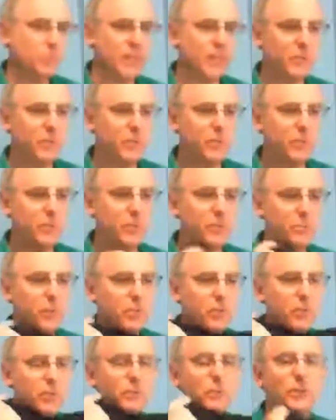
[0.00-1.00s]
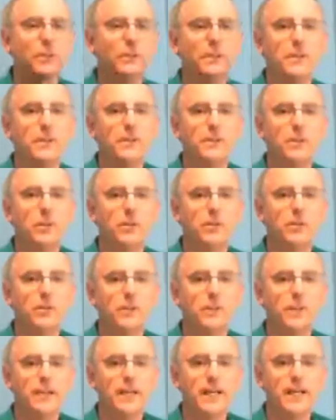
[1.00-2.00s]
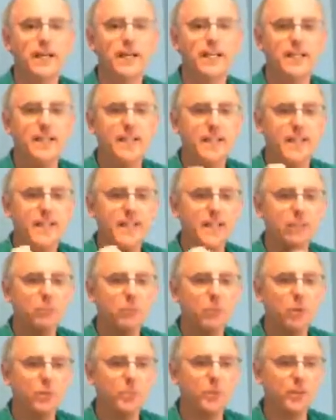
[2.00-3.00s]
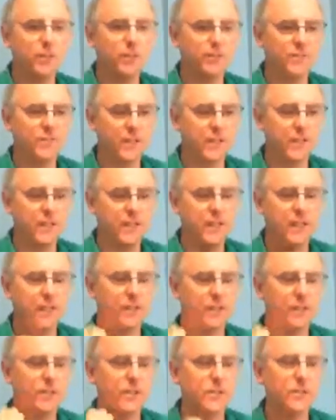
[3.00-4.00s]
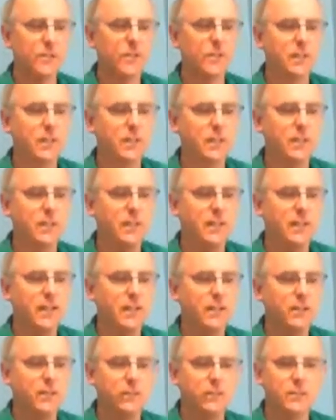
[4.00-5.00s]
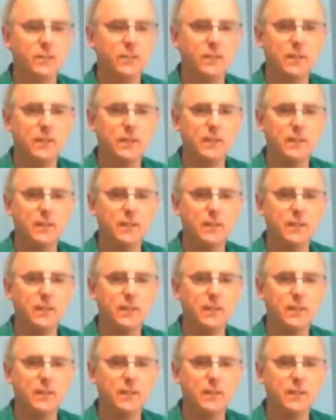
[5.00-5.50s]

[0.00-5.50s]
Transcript: when you're pulling one of these over your head, rubbing off your hair and your skin, you'll see little